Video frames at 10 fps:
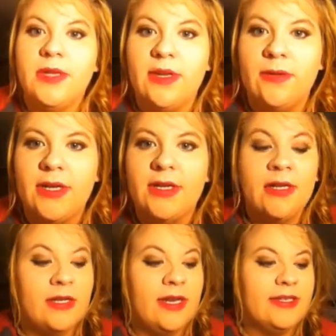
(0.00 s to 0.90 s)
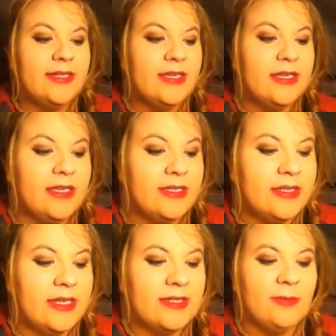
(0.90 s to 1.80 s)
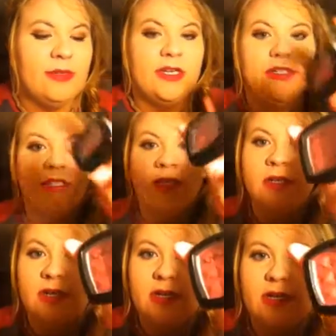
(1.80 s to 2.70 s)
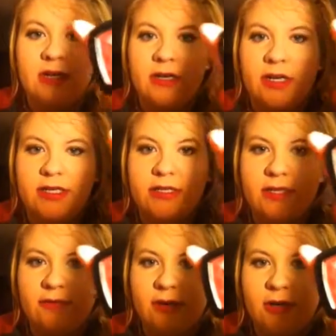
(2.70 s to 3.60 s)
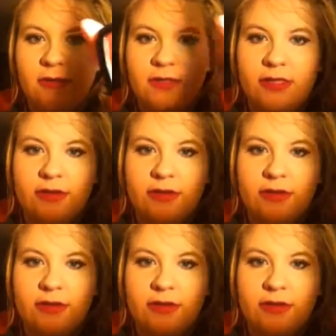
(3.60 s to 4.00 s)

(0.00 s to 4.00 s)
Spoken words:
Anyway, next thing is NYX blush in Dusty Rose.